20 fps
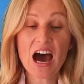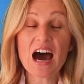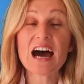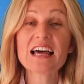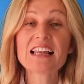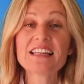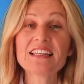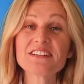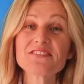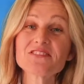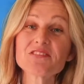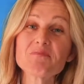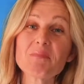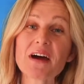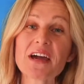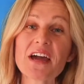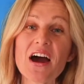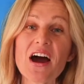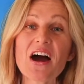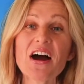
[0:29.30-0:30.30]
I lift
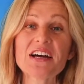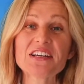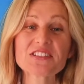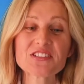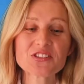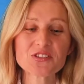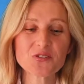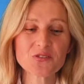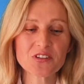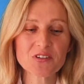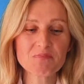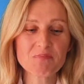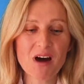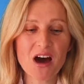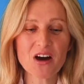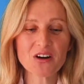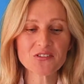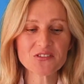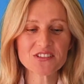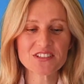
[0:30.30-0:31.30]
my eyes to the
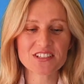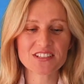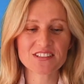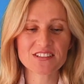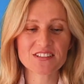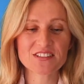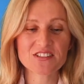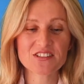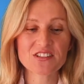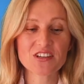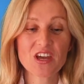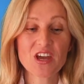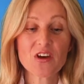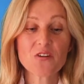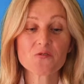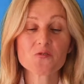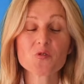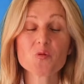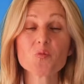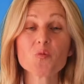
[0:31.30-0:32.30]
mountains,
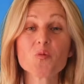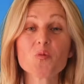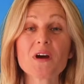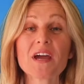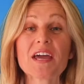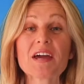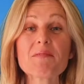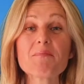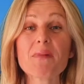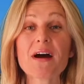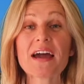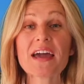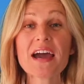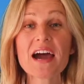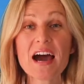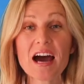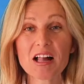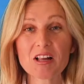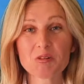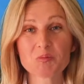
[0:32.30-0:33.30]
from where my
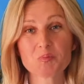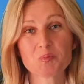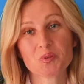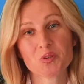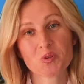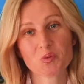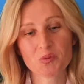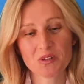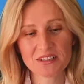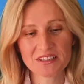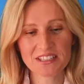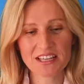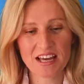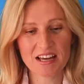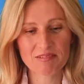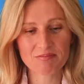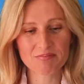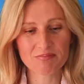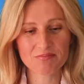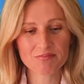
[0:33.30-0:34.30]
help will
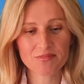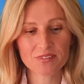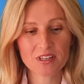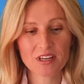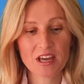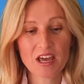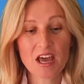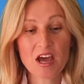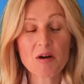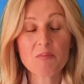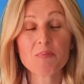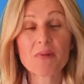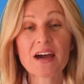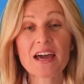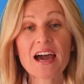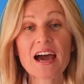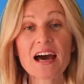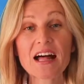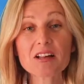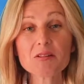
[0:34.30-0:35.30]
come. My
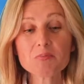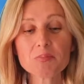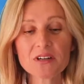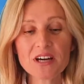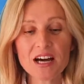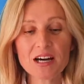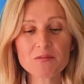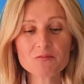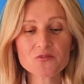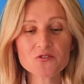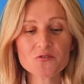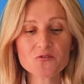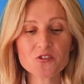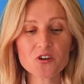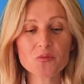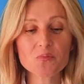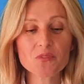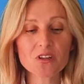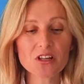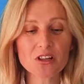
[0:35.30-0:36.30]
help comes
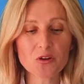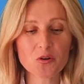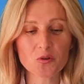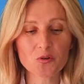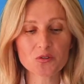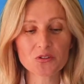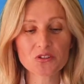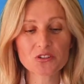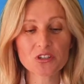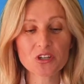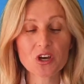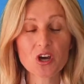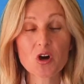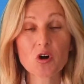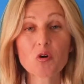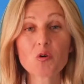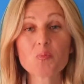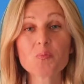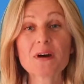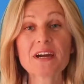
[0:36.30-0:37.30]
from the Lord,
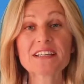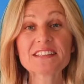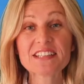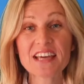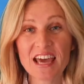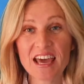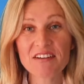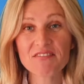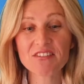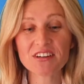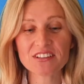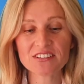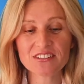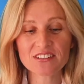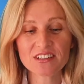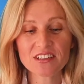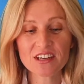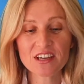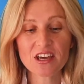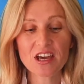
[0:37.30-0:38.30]
who made
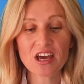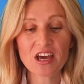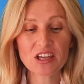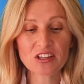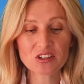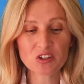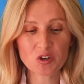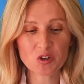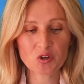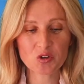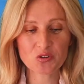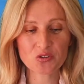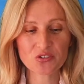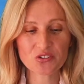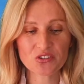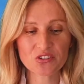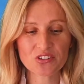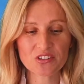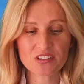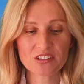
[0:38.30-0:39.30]
heaven and
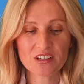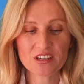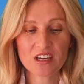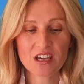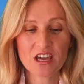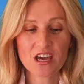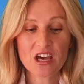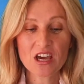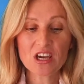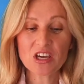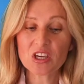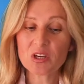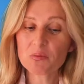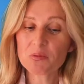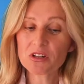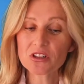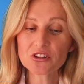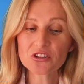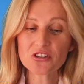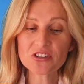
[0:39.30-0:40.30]
earth. He
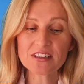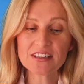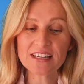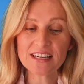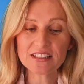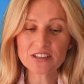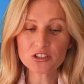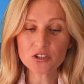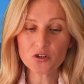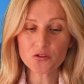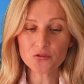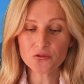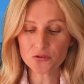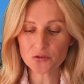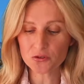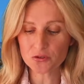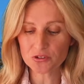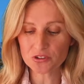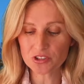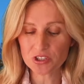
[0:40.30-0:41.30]
will not let your
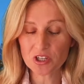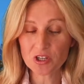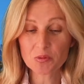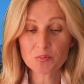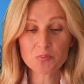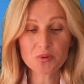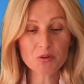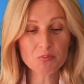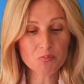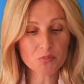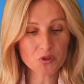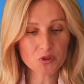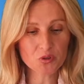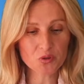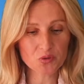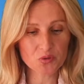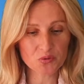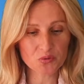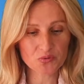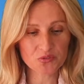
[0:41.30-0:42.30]
foot be
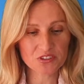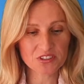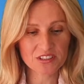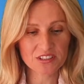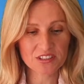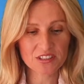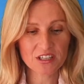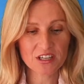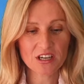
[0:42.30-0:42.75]
moved.